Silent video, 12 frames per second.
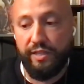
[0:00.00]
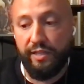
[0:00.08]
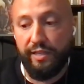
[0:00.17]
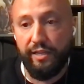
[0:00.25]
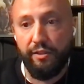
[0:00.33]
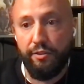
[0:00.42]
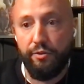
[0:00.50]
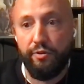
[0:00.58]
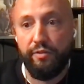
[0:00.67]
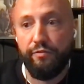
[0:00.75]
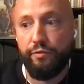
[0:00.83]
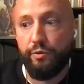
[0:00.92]
felt like
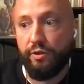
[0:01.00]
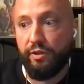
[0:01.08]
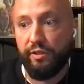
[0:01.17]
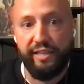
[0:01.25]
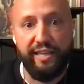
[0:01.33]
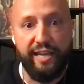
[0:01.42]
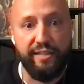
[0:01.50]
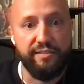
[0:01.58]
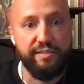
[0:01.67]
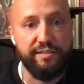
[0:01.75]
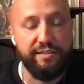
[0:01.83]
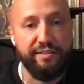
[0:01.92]
34
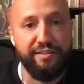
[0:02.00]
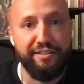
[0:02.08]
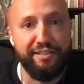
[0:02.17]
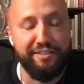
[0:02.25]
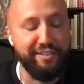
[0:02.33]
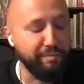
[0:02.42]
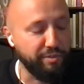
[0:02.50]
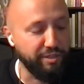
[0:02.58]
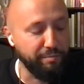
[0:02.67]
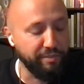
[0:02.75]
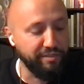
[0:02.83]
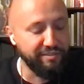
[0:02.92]
cats in the
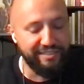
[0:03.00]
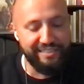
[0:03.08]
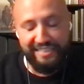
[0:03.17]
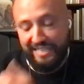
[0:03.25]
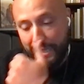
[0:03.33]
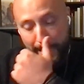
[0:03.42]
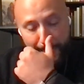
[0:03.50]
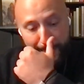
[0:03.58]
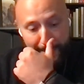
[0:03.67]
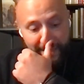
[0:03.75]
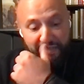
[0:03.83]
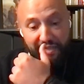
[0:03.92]
apartment.
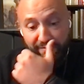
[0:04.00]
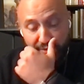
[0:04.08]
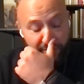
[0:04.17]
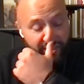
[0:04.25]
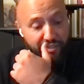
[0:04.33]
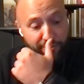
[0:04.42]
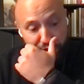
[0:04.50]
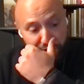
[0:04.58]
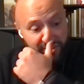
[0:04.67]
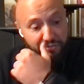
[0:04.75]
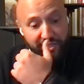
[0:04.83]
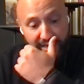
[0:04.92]
And I'm very
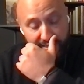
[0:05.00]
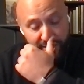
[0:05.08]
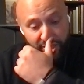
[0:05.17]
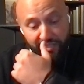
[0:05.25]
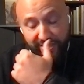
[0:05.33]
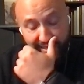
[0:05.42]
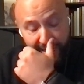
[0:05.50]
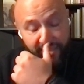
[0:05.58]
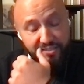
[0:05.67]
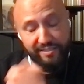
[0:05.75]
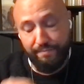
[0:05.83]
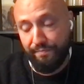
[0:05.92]
allergic to cats,
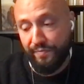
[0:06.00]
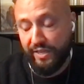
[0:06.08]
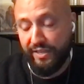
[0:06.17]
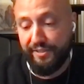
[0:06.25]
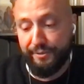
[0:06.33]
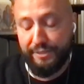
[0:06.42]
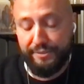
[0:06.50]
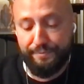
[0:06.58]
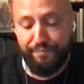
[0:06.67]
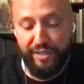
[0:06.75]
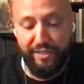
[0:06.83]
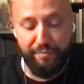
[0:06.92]
and
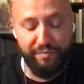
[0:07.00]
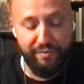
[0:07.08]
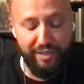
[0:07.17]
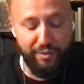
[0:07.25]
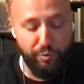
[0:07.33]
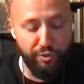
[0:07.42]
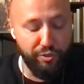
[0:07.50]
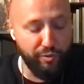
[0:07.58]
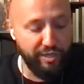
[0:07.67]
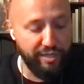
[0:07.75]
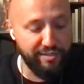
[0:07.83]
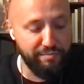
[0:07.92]
there were no
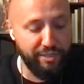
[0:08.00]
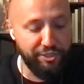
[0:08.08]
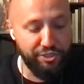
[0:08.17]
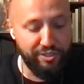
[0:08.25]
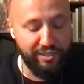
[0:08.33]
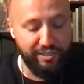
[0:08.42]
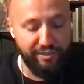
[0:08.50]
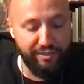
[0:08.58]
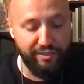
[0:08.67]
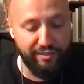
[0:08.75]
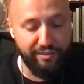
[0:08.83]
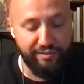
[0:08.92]
cats mentioned
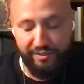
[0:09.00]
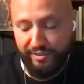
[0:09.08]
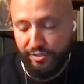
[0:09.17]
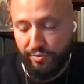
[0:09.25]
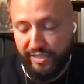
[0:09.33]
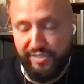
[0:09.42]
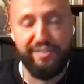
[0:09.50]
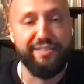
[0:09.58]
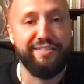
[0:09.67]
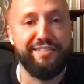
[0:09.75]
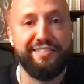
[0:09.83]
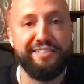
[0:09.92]
in the
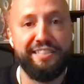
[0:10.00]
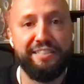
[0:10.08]
Craigslist